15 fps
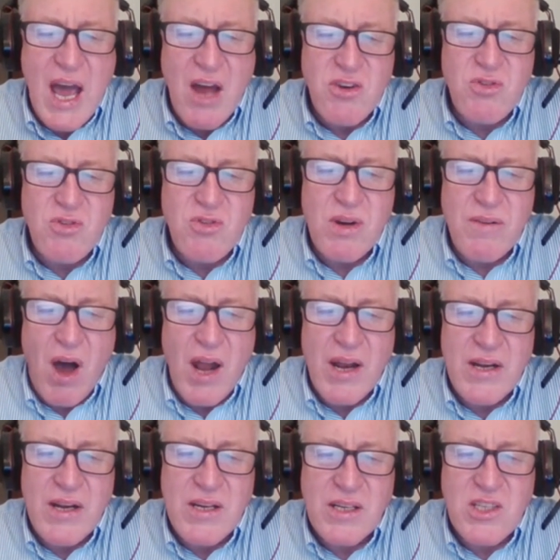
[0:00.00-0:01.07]
at countering
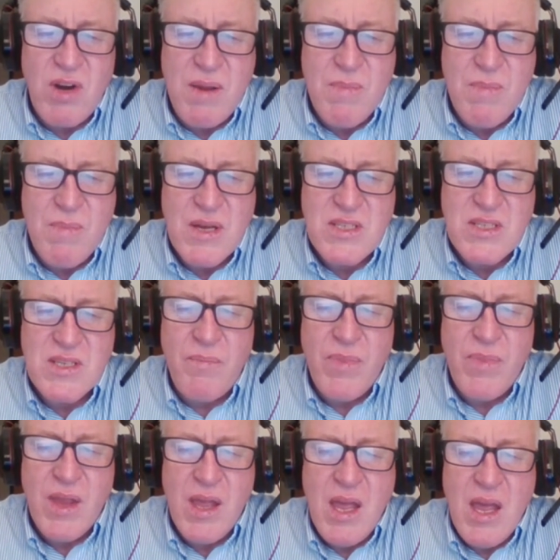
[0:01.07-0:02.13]
violent
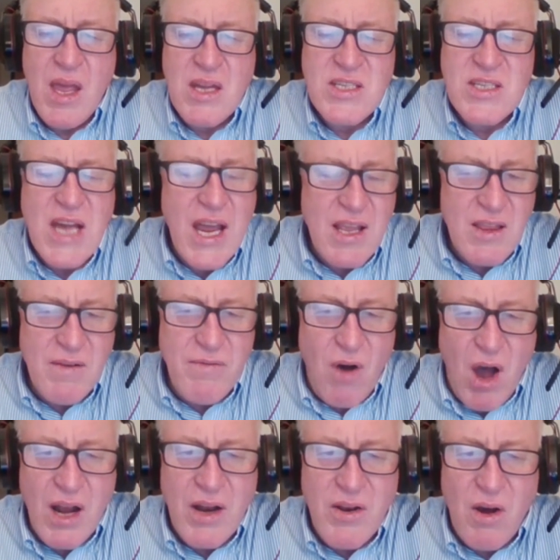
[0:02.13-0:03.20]
extremism, take the
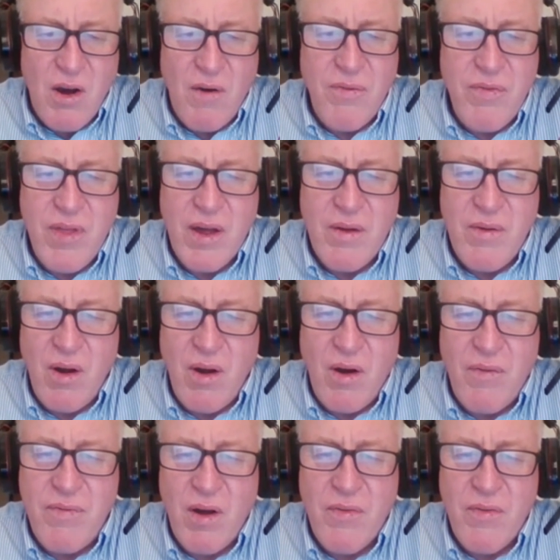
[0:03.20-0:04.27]
violent off the
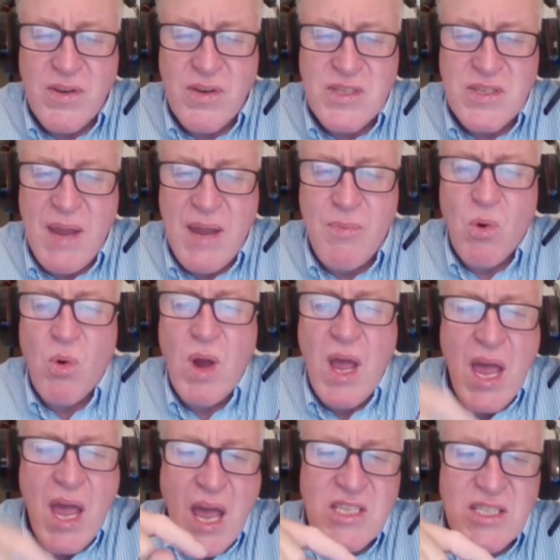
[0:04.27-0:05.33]

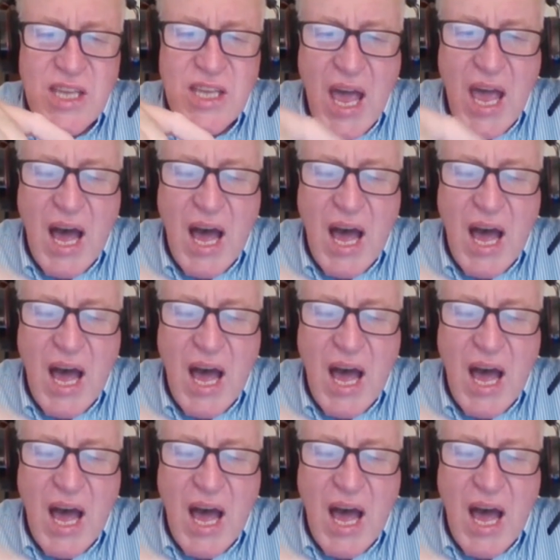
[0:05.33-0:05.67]
table. It's